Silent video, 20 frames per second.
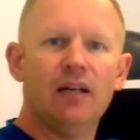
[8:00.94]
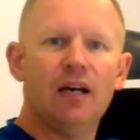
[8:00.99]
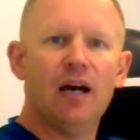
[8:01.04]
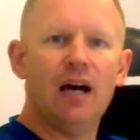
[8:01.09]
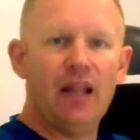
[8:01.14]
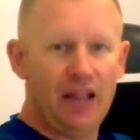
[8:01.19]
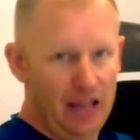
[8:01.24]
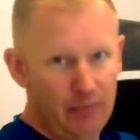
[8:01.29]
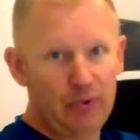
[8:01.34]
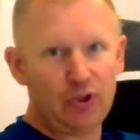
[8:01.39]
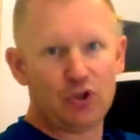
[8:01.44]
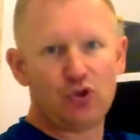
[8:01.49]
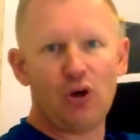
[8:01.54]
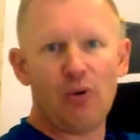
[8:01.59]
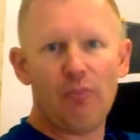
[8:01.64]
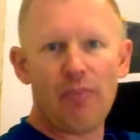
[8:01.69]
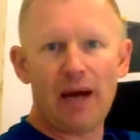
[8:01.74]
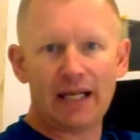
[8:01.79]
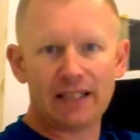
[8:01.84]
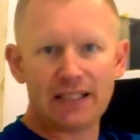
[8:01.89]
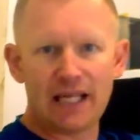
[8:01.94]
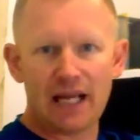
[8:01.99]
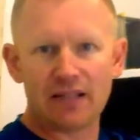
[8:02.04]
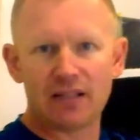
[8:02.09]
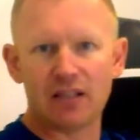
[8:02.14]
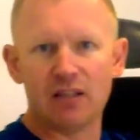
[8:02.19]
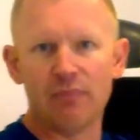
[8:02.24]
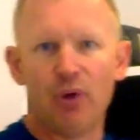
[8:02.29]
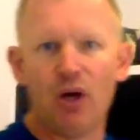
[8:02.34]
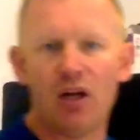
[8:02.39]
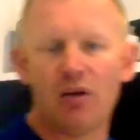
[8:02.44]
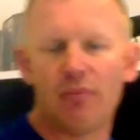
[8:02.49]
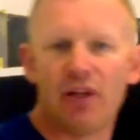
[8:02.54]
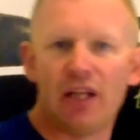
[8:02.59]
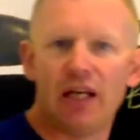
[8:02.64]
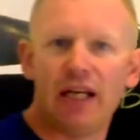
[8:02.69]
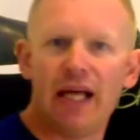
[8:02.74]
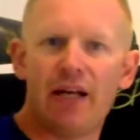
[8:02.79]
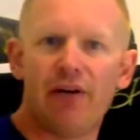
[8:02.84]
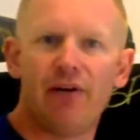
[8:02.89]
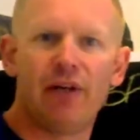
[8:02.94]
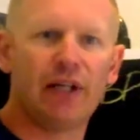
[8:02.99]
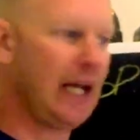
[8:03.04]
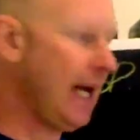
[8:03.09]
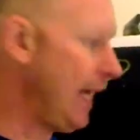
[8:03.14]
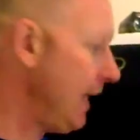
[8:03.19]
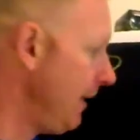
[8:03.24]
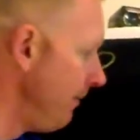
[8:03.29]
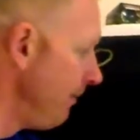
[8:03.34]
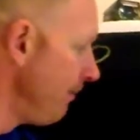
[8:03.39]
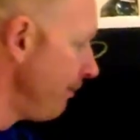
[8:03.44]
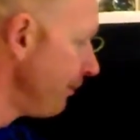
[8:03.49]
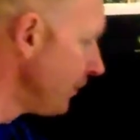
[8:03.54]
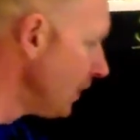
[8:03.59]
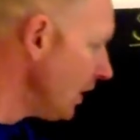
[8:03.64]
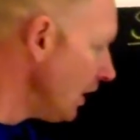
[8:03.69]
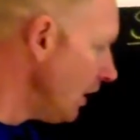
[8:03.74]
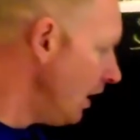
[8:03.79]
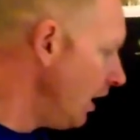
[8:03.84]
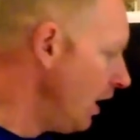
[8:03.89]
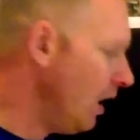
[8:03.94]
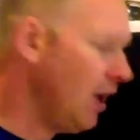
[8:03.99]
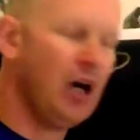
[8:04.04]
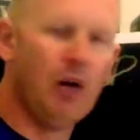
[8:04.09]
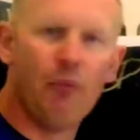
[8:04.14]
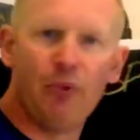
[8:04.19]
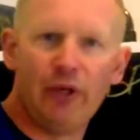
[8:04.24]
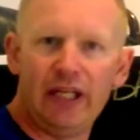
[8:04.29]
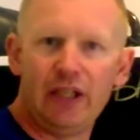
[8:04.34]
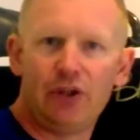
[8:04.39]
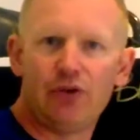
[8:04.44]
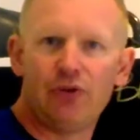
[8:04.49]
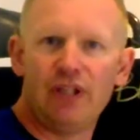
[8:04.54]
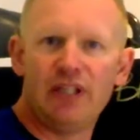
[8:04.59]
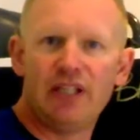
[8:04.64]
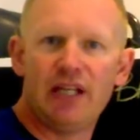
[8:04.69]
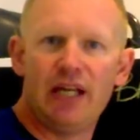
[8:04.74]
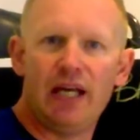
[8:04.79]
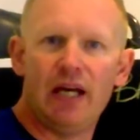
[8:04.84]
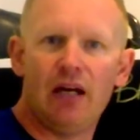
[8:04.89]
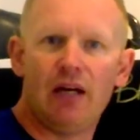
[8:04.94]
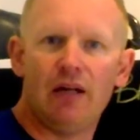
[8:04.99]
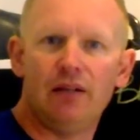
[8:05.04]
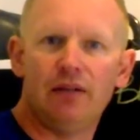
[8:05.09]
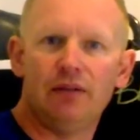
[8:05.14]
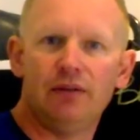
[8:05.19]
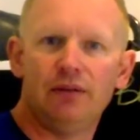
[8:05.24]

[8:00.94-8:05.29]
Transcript: and then we drop back down to the bottom of the ladder again, and we increase the end.